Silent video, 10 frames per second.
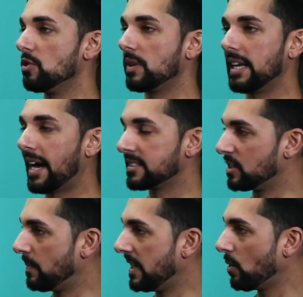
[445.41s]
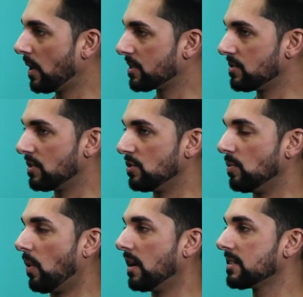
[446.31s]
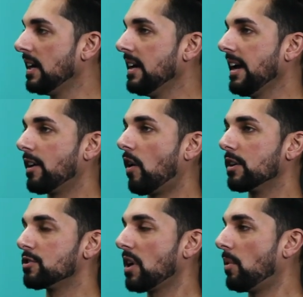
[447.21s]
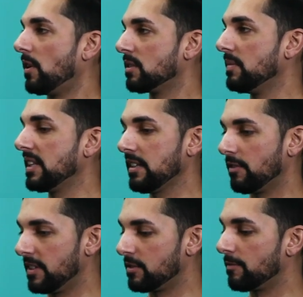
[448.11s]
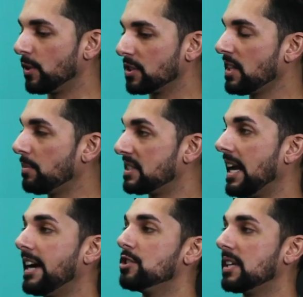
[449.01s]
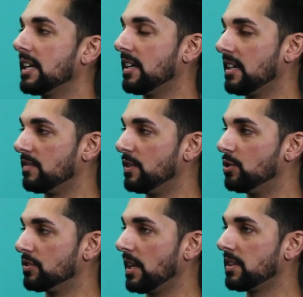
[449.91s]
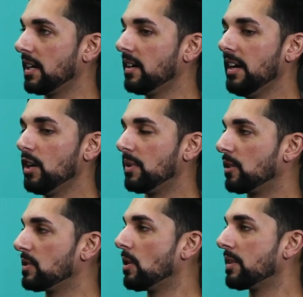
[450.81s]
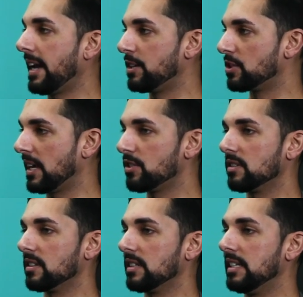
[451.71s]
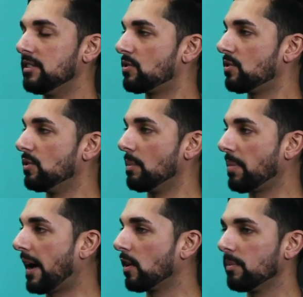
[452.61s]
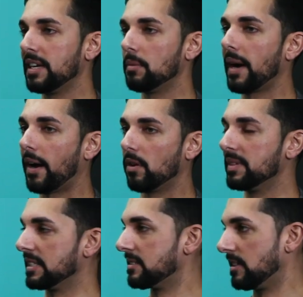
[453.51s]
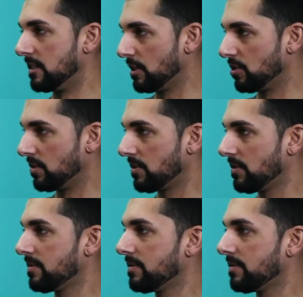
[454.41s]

You can ask as many questions as you want. And our job ultimately is the first step is to educate the individuals out there because you know that education leads to empowerment and empowerment leads to decisions.